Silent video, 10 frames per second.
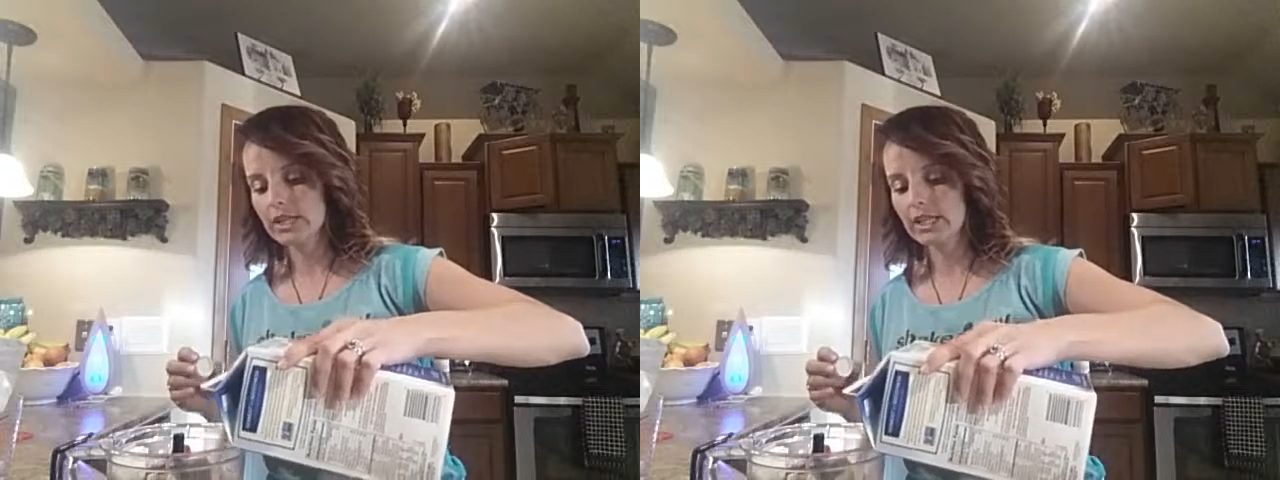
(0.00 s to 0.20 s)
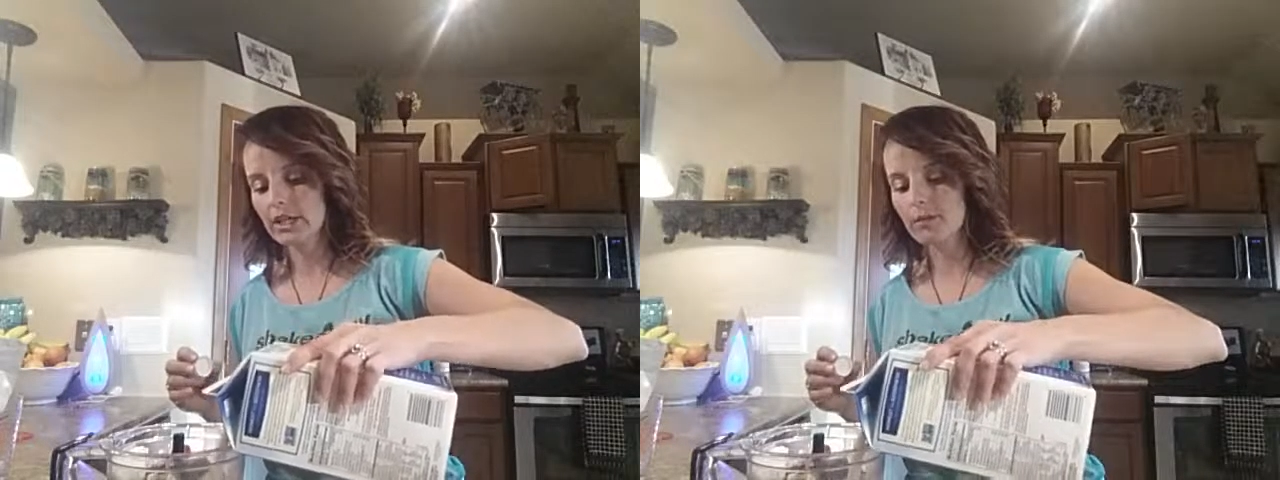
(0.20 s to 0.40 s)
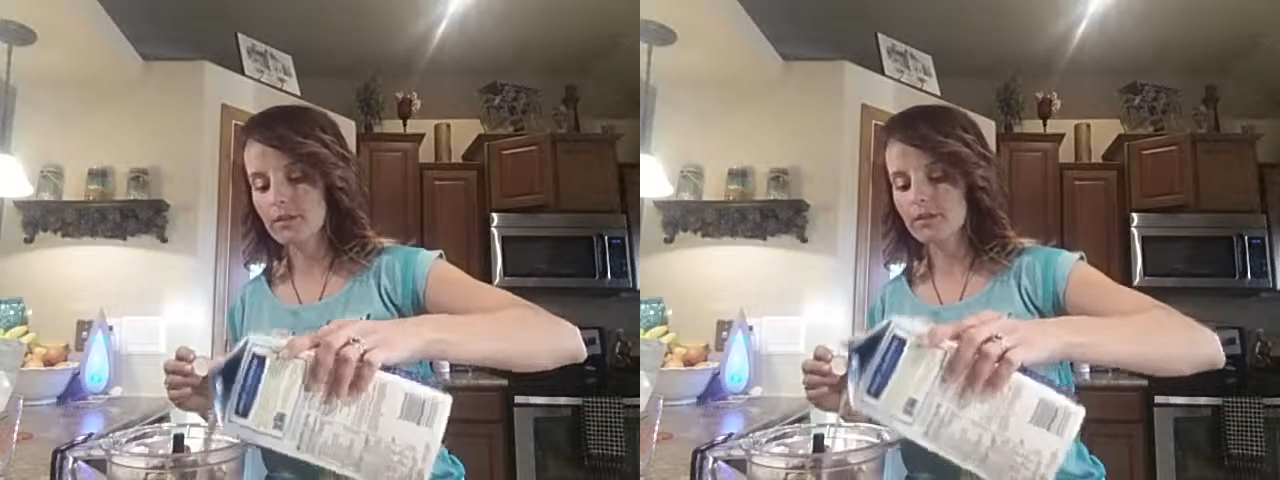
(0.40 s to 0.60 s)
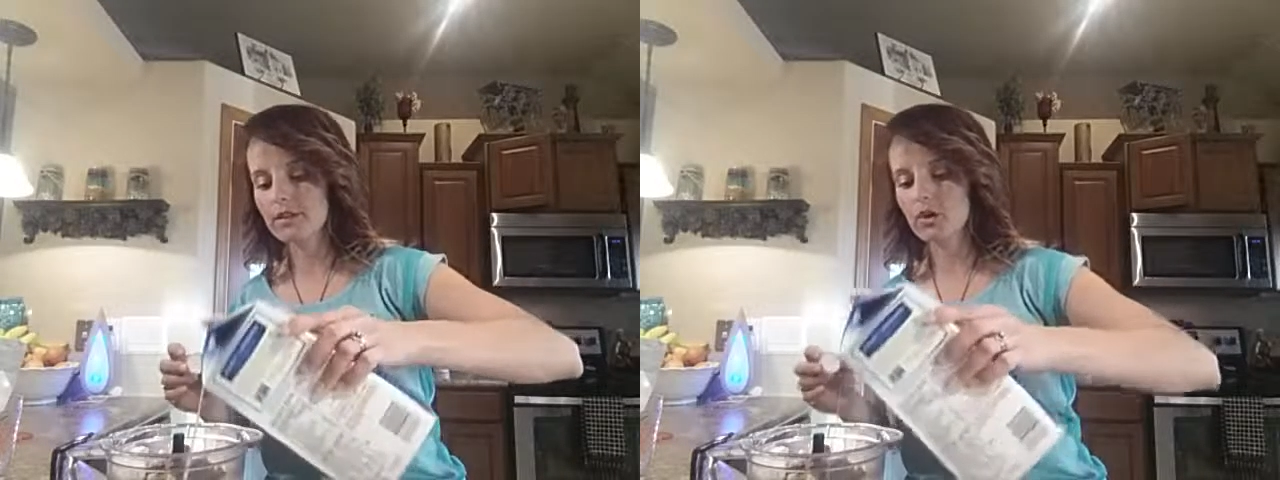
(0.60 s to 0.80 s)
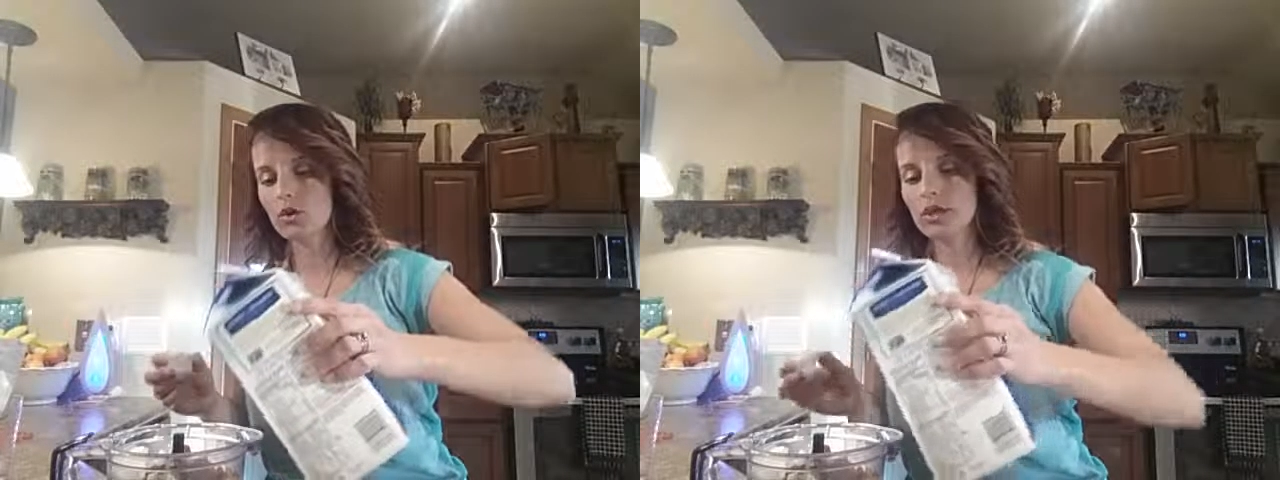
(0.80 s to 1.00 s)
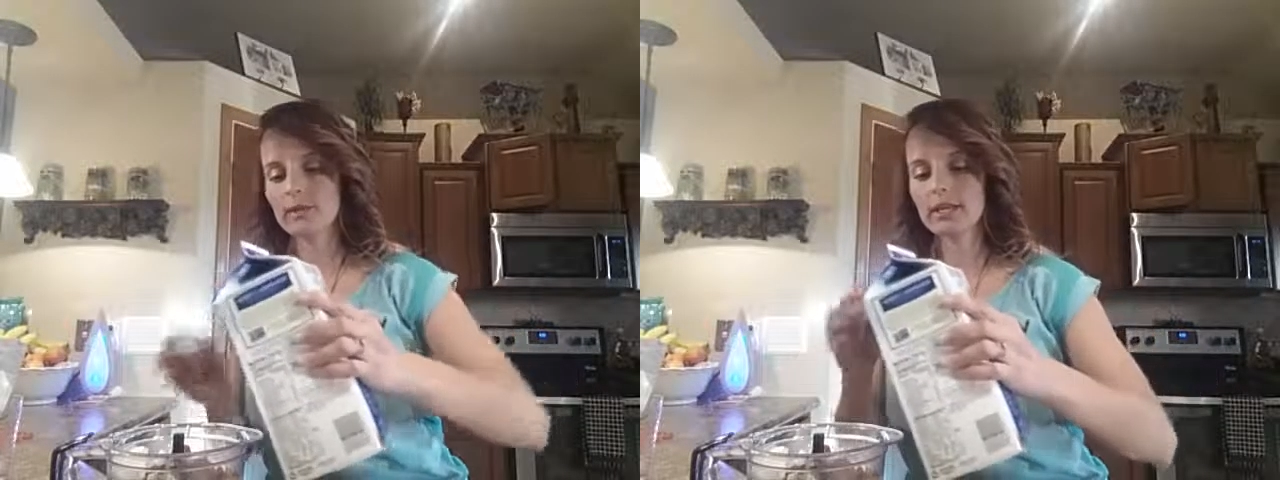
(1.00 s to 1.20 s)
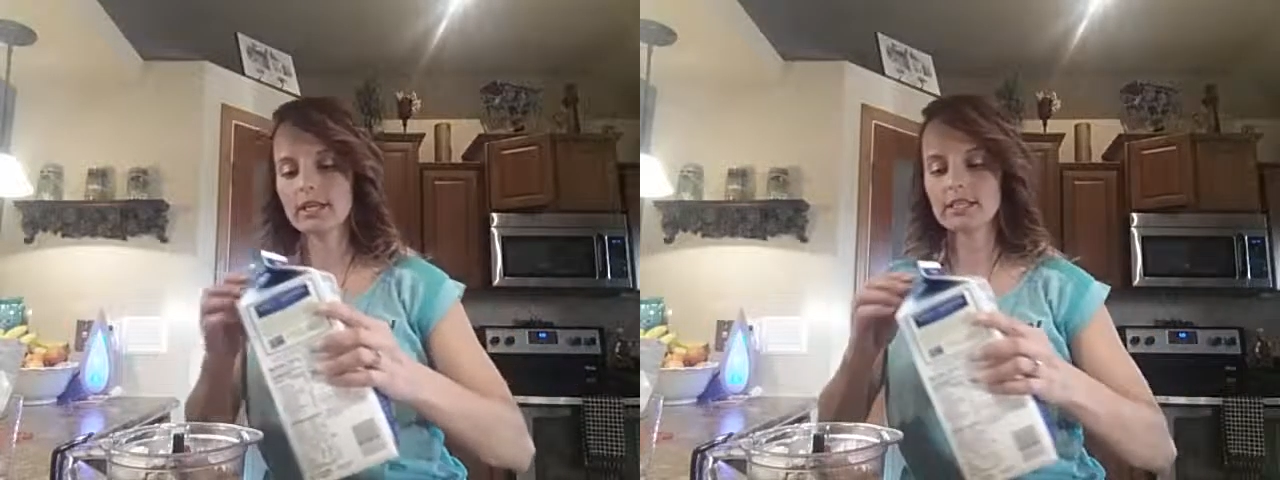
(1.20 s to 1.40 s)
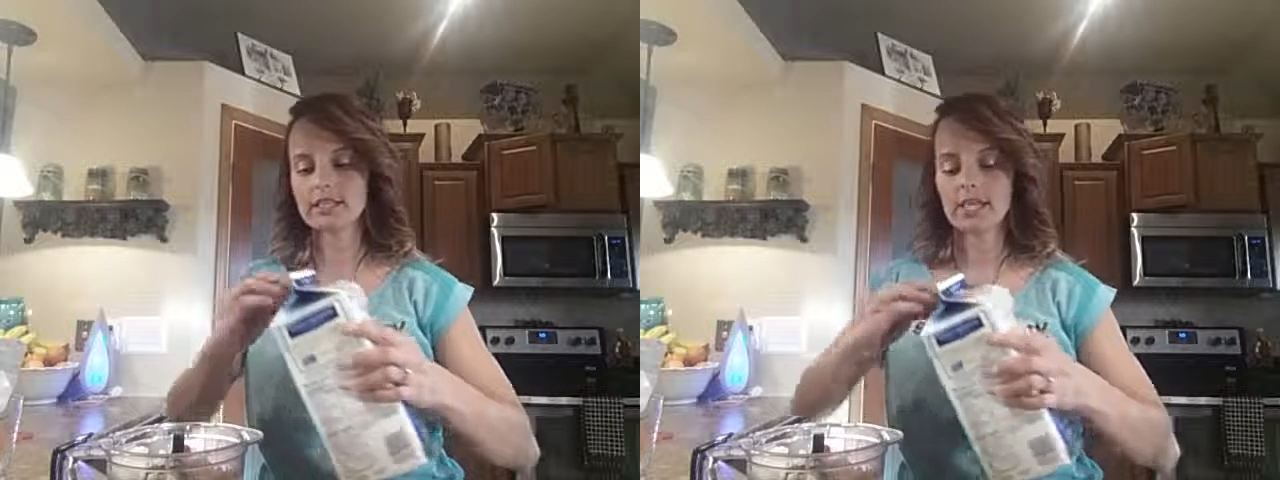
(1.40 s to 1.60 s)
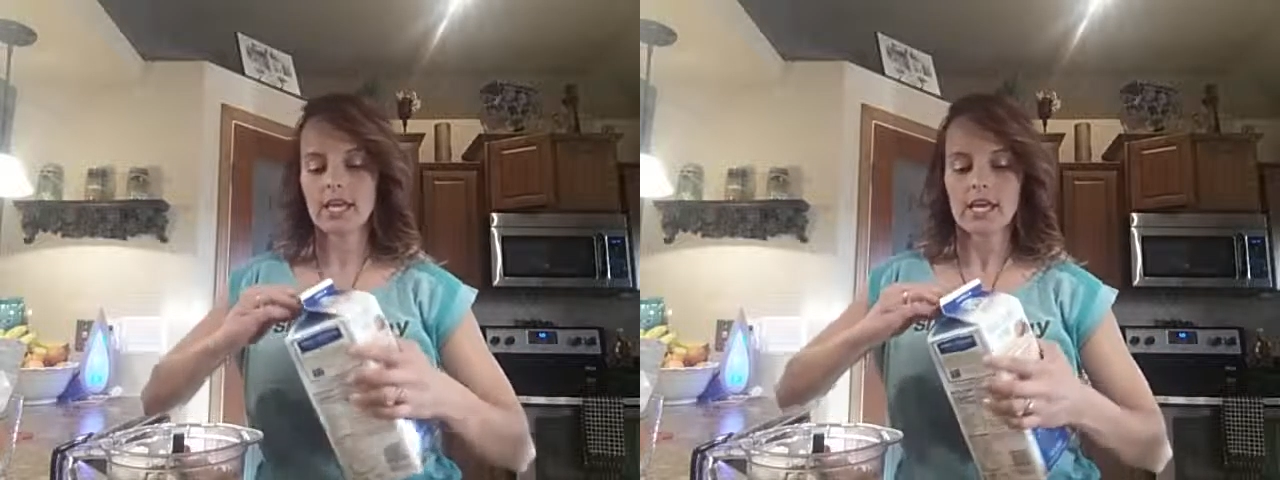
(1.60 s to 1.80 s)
a little bit of the creaminess.